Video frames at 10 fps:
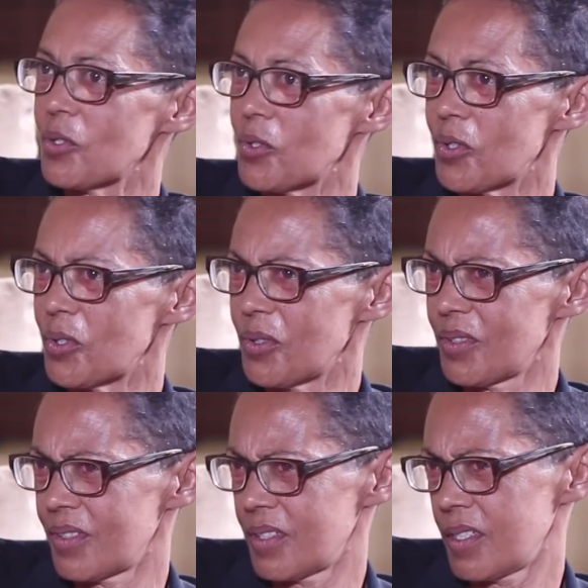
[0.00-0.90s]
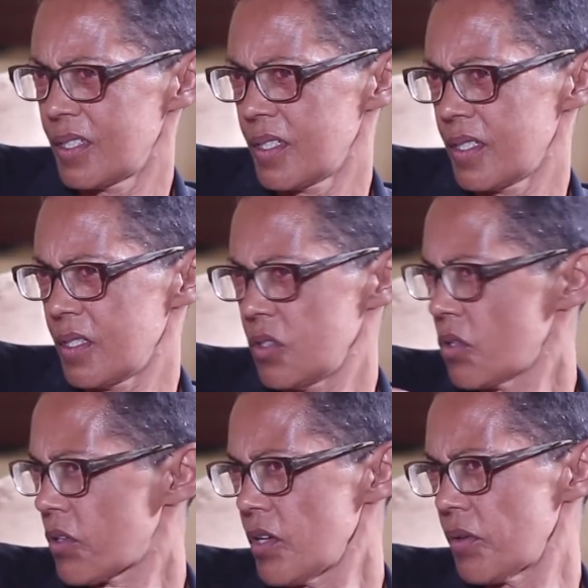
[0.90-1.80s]
your
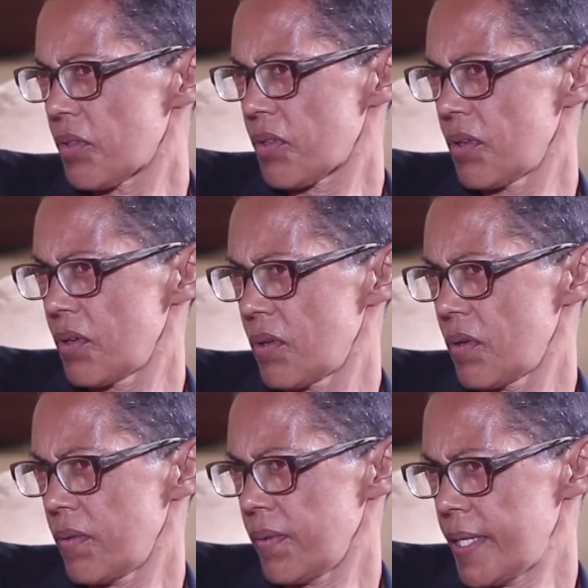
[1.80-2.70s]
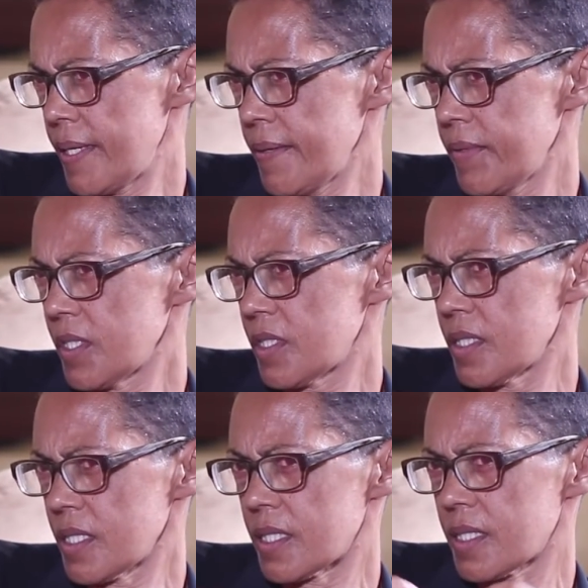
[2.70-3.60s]
growth. Yeah,
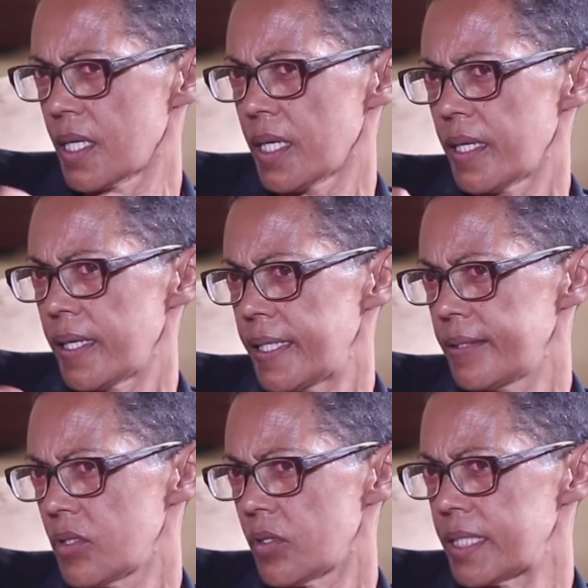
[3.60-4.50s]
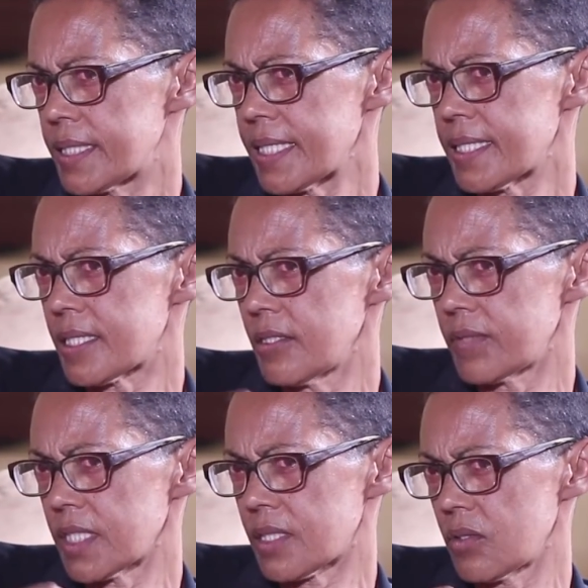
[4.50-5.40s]
this intensity
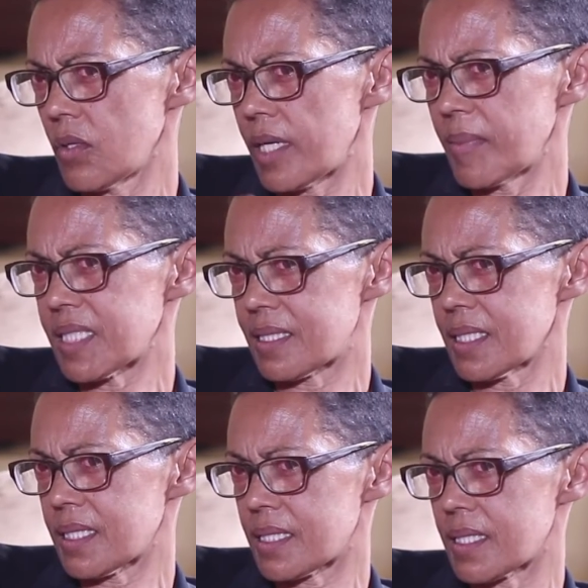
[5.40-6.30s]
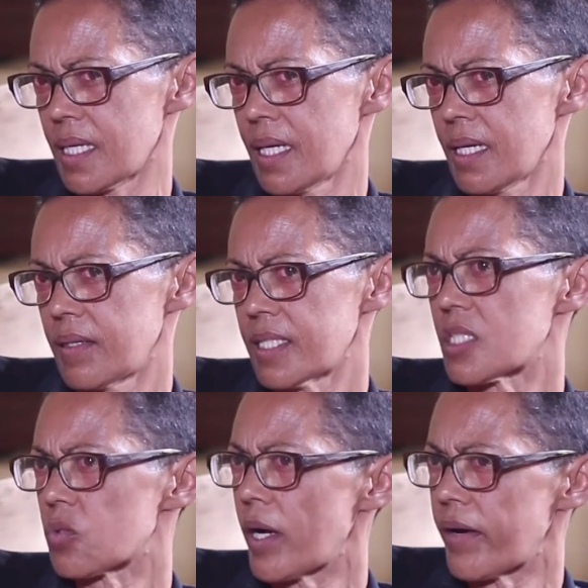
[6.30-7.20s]
of just, this
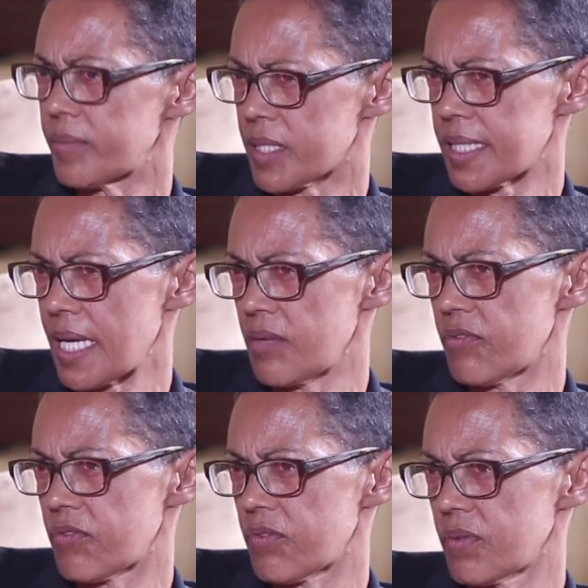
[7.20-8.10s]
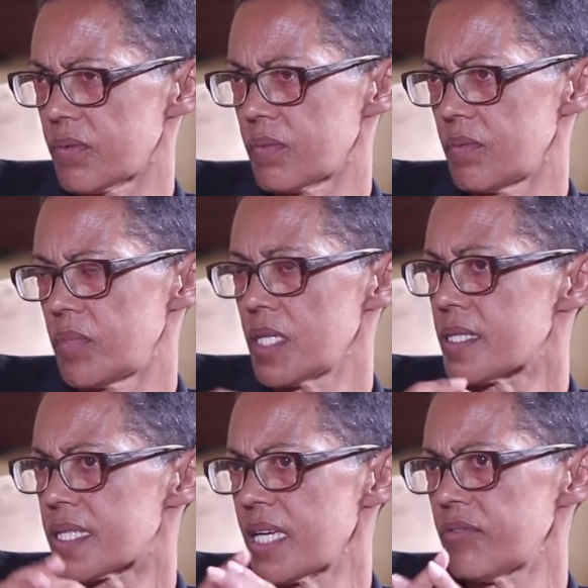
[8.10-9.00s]
is where I'm safe. Being
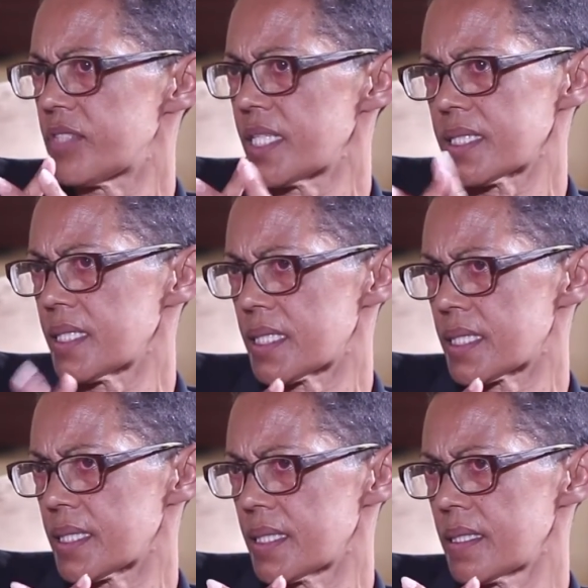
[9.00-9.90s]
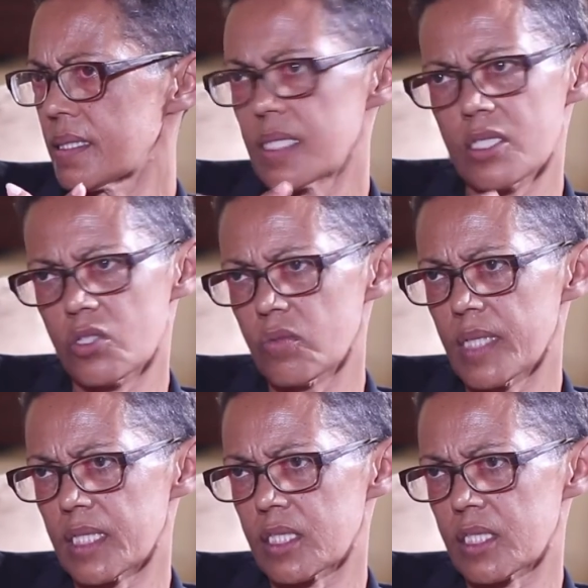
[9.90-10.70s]
safe doesn't teach you much.